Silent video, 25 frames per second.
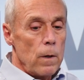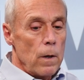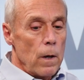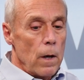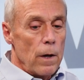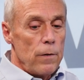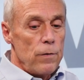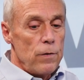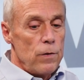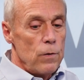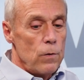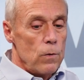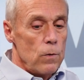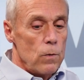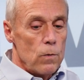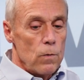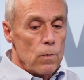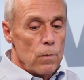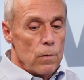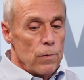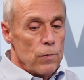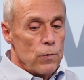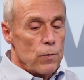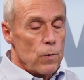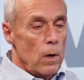and do
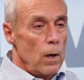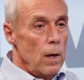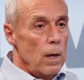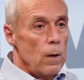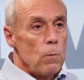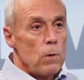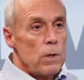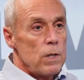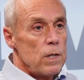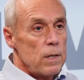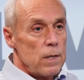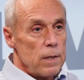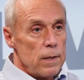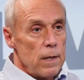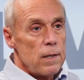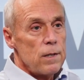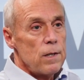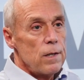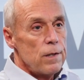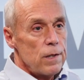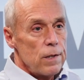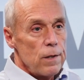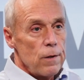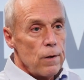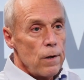drilling which is
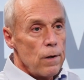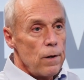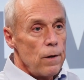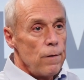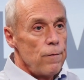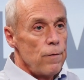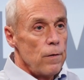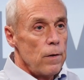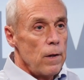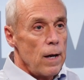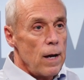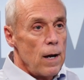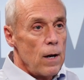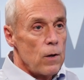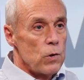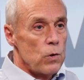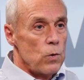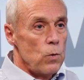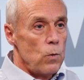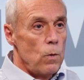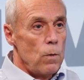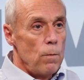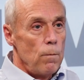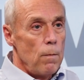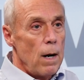necessary for the
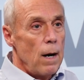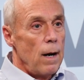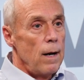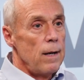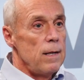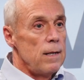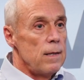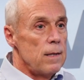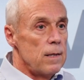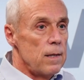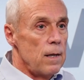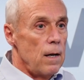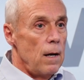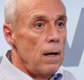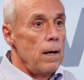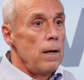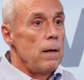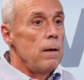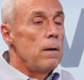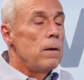actual mine design.